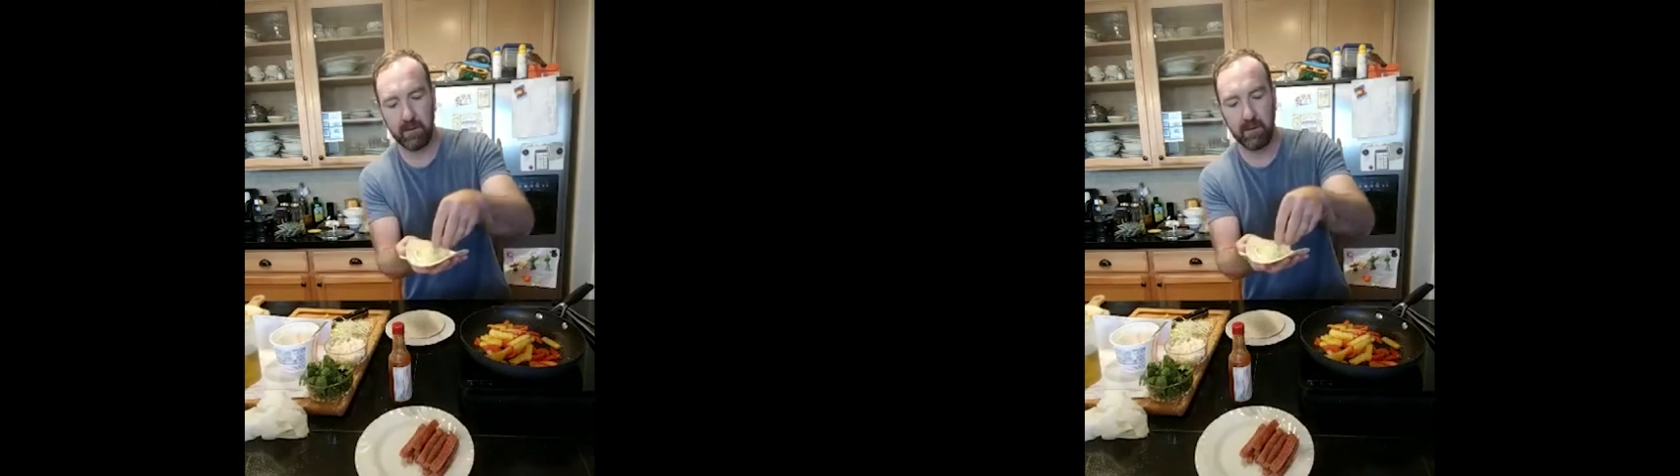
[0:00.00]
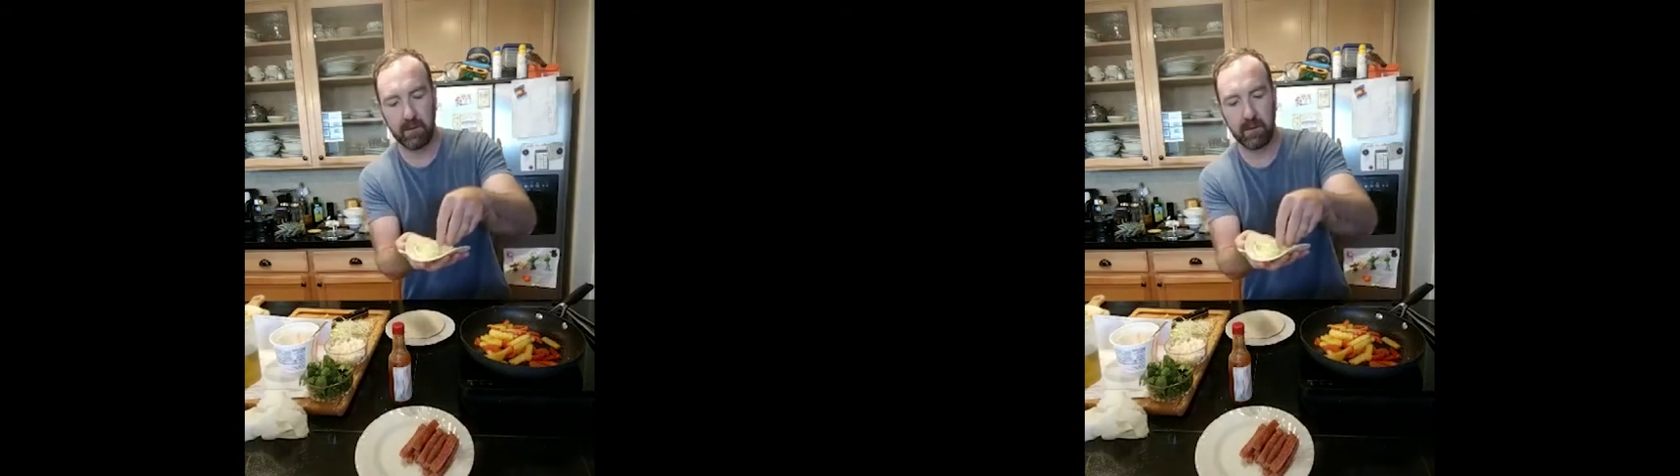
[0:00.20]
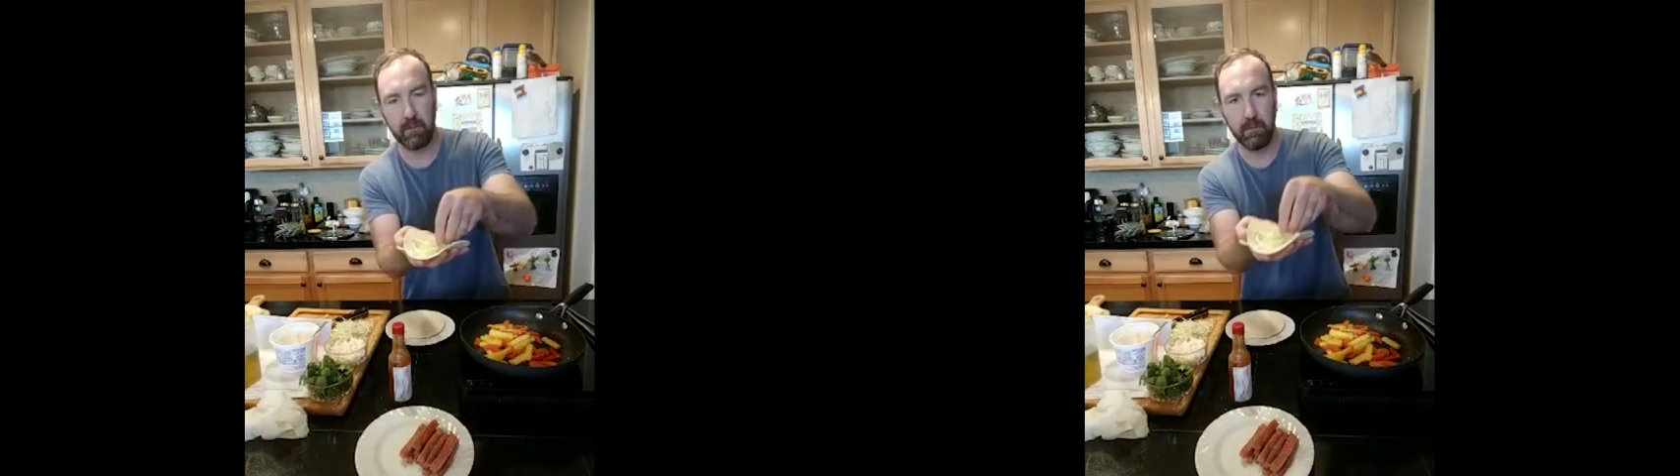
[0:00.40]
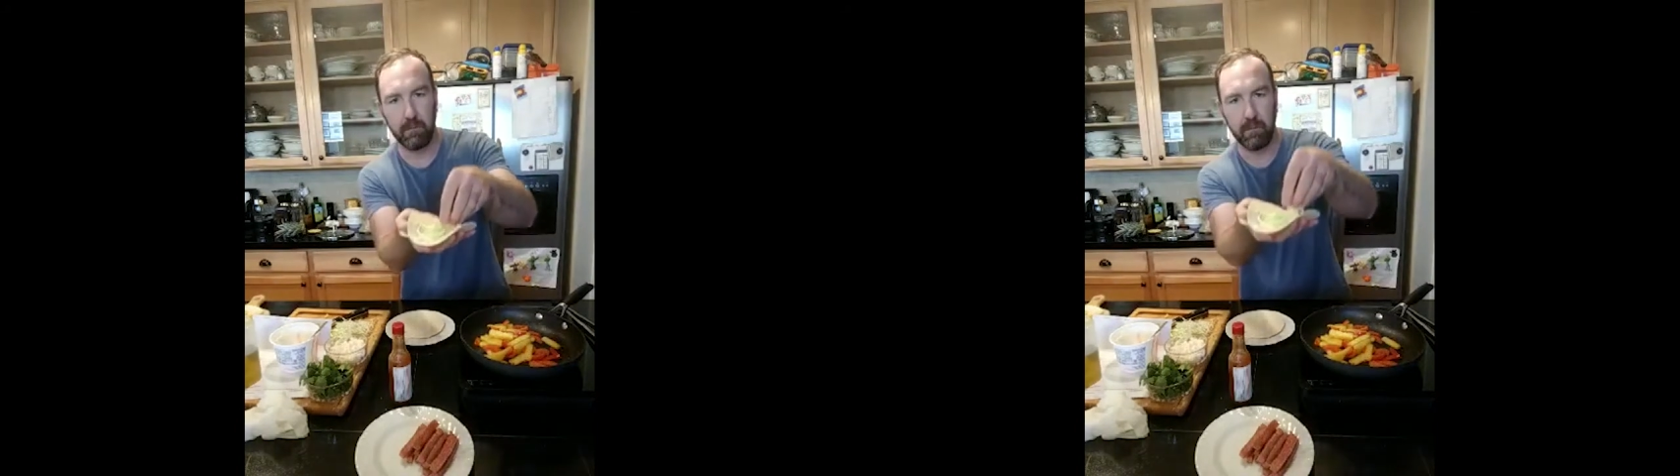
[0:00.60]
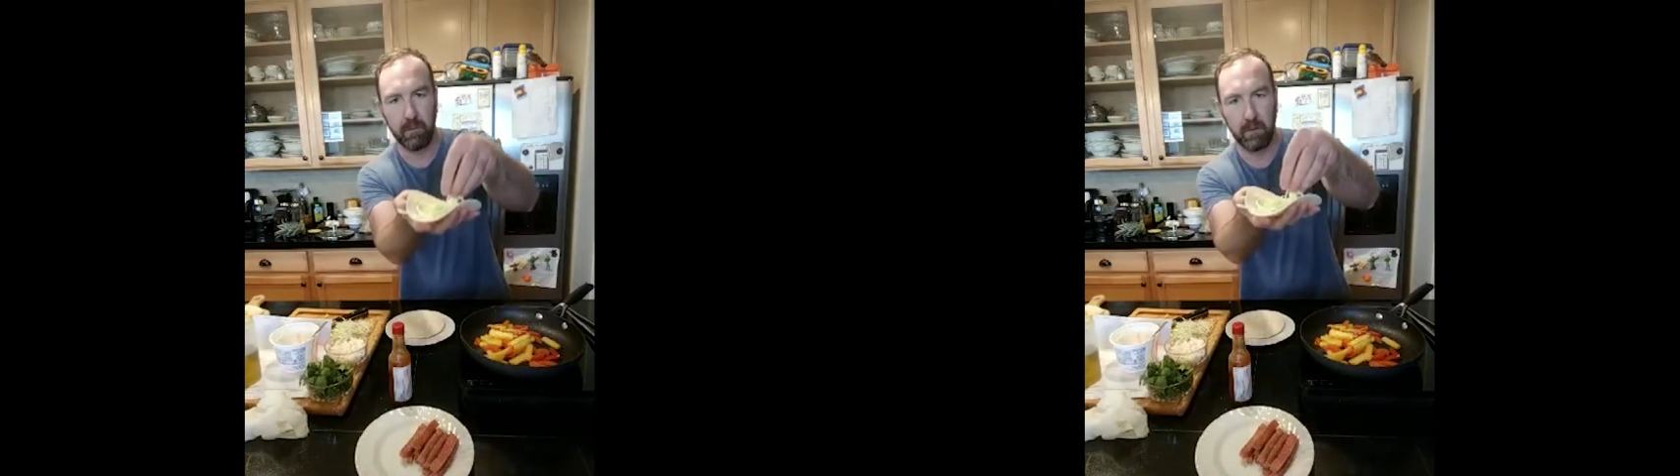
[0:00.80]
some
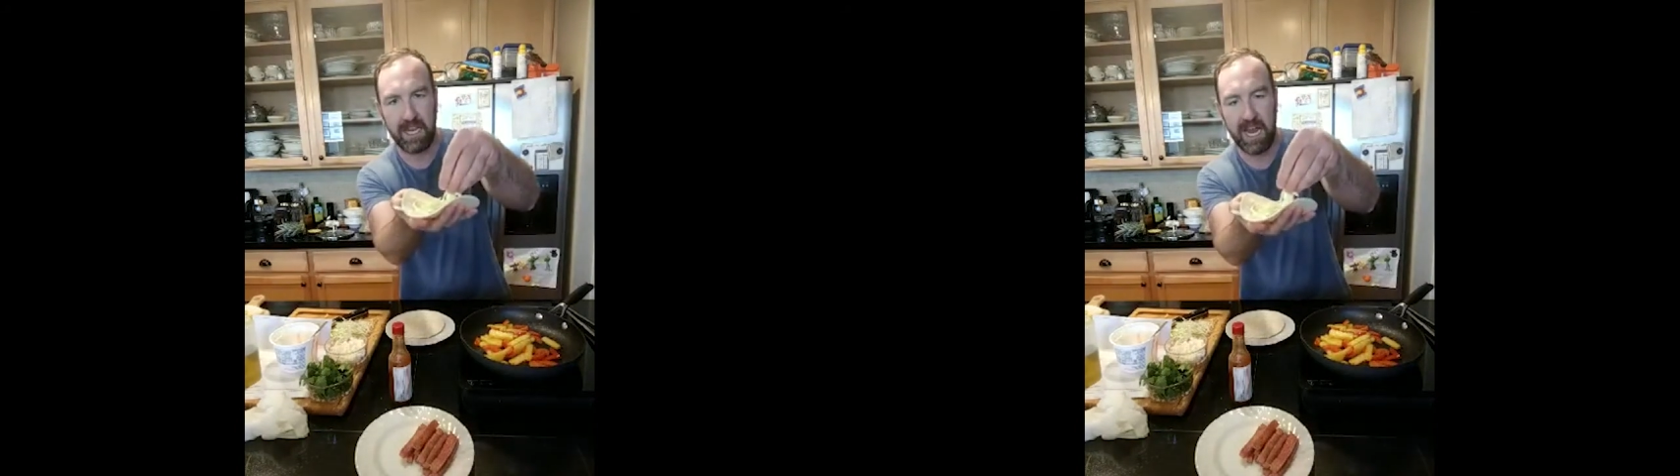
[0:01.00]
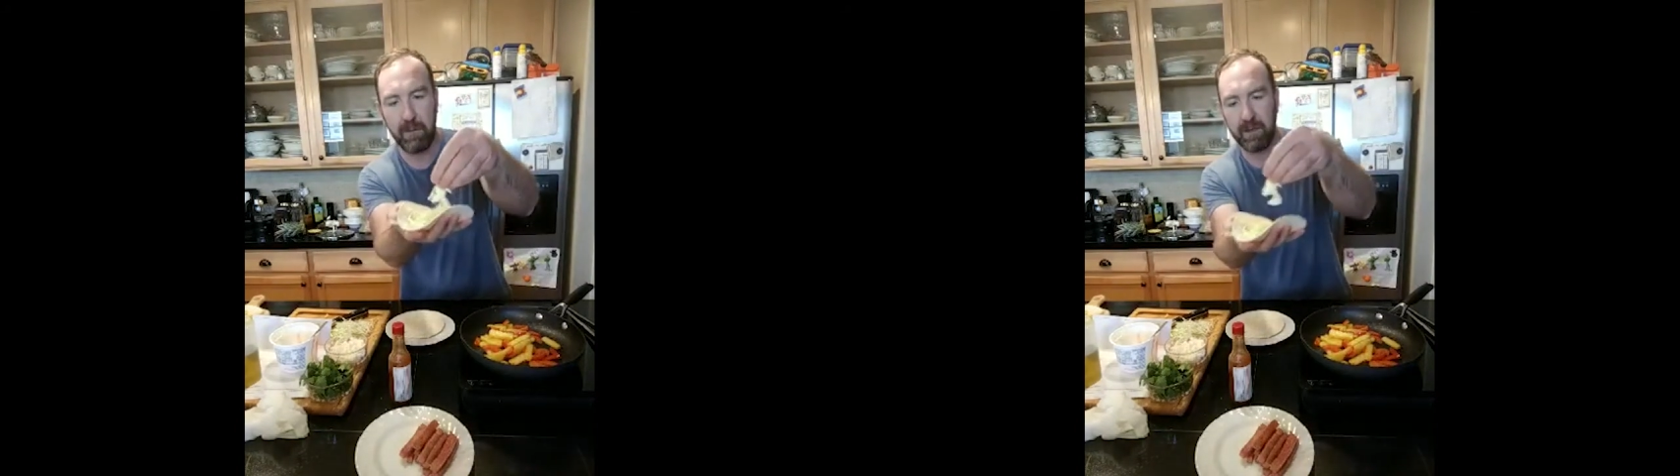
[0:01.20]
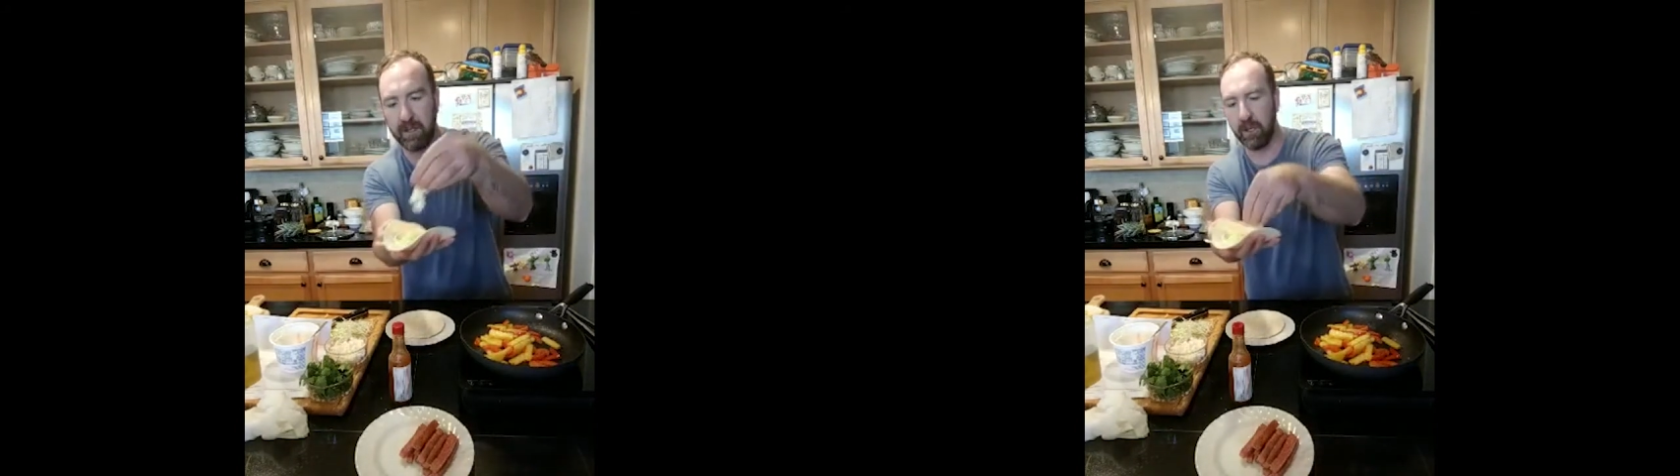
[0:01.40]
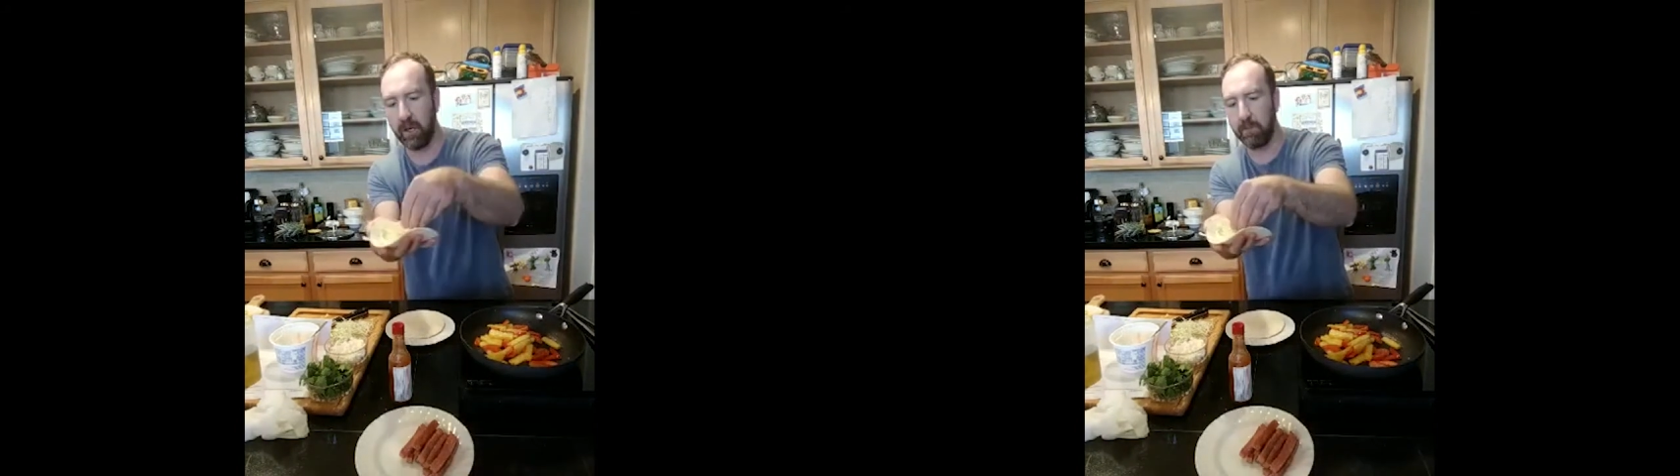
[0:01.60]
cabbage on the